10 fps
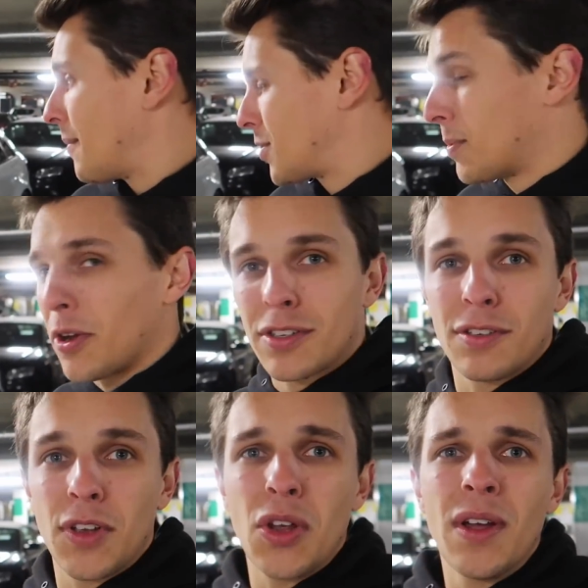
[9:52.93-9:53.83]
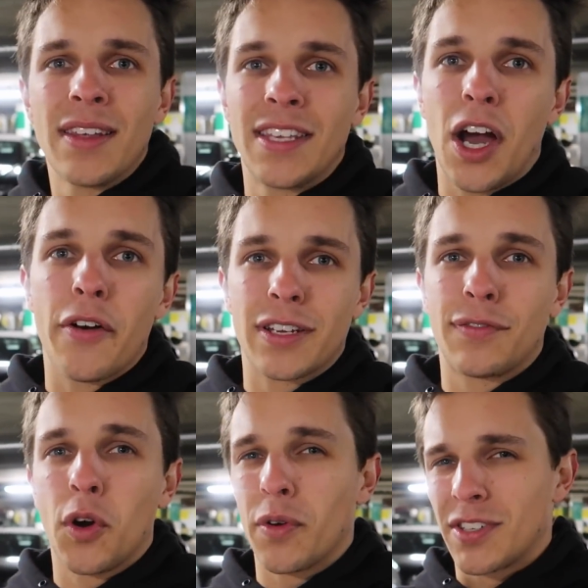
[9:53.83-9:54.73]
To be honest with you, the
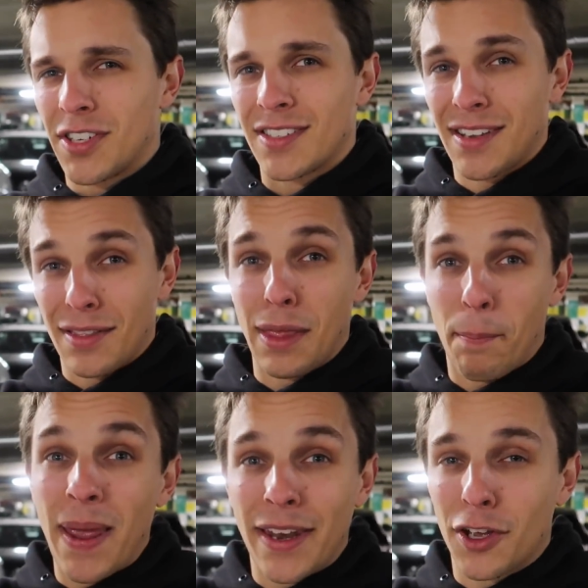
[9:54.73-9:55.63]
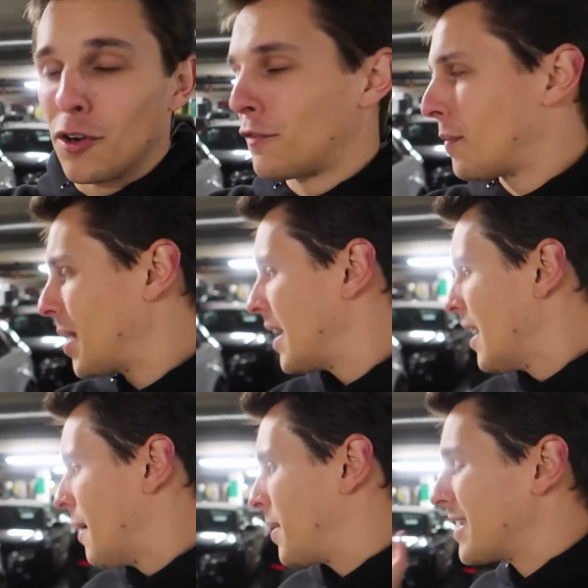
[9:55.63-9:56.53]
RS4 is just the pinnacle for me,
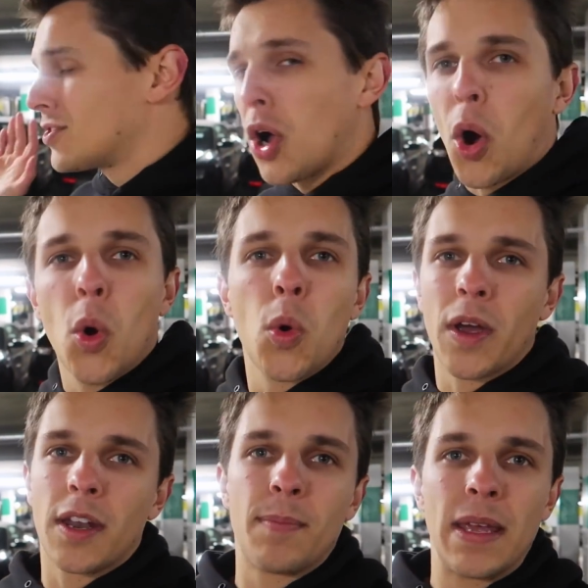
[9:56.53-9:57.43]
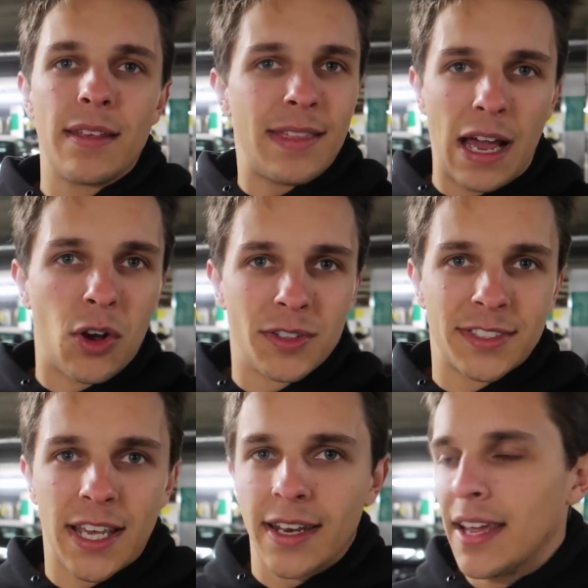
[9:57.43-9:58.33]
but it's not all going to be that
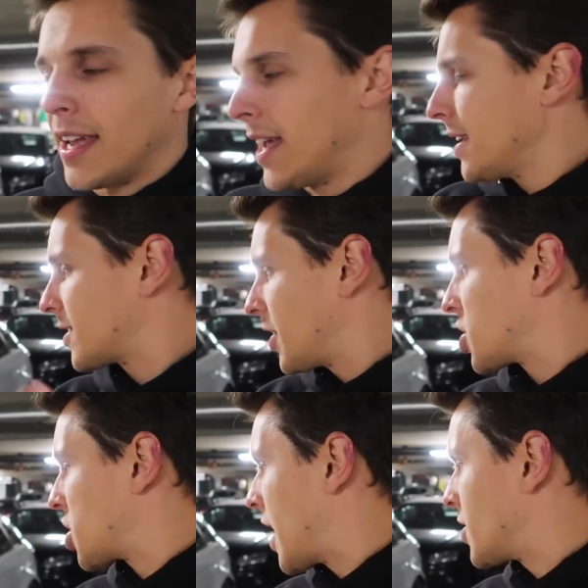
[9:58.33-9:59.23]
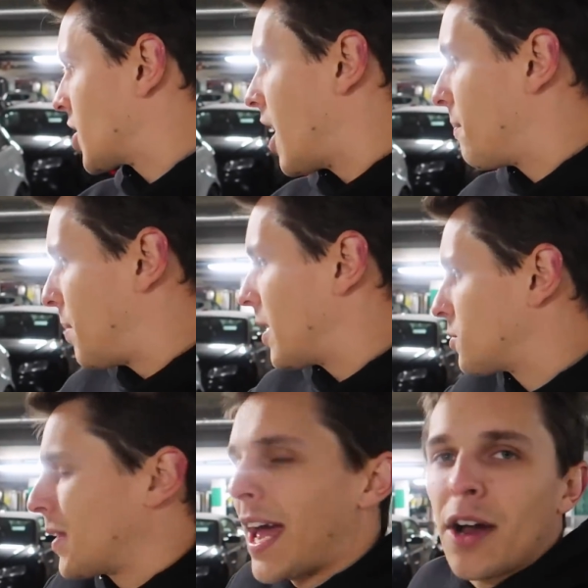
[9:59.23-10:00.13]
content. It is going to change up,
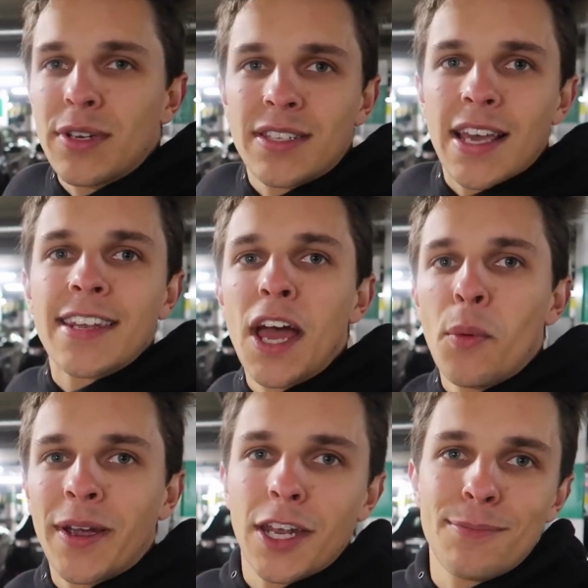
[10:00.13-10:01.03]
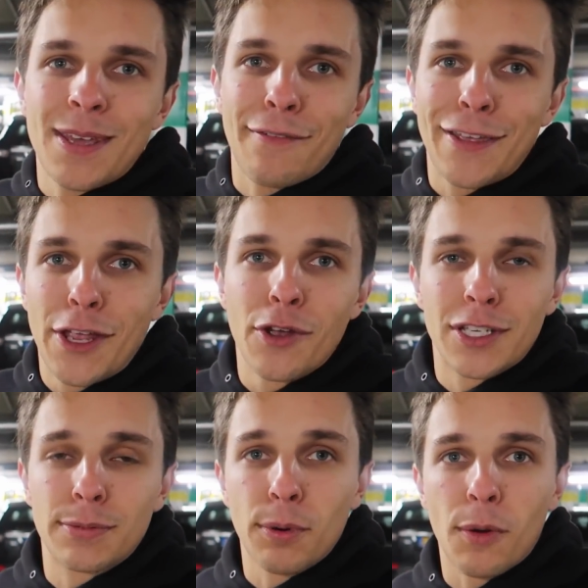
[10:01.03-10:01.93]
but when Audi said we're going to be giving you
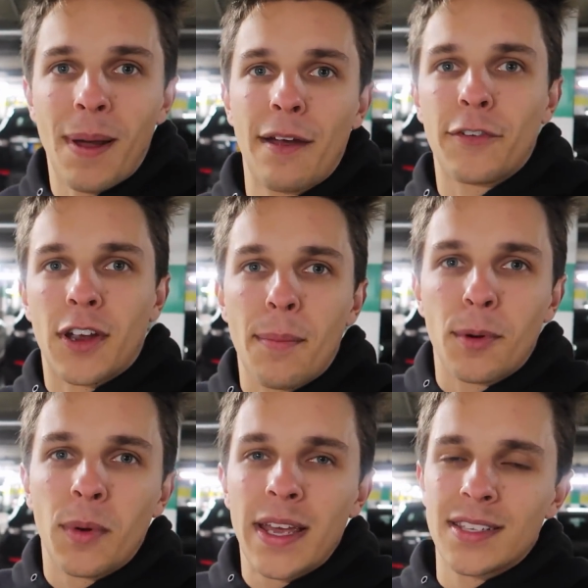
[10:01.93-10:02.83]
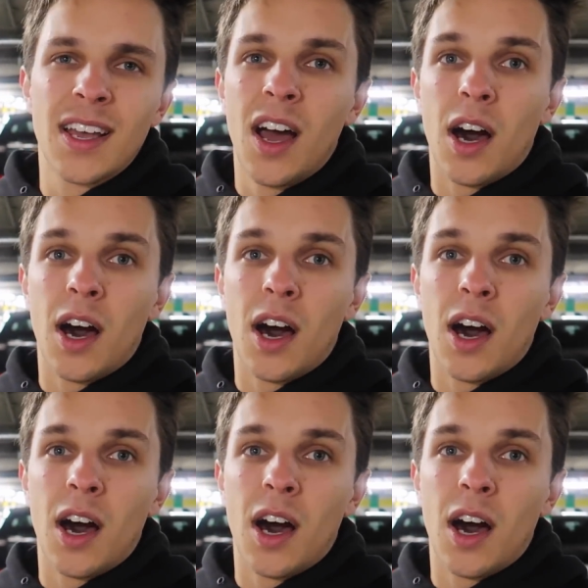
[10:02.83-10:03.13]
a Sportback for a couple of weeks, I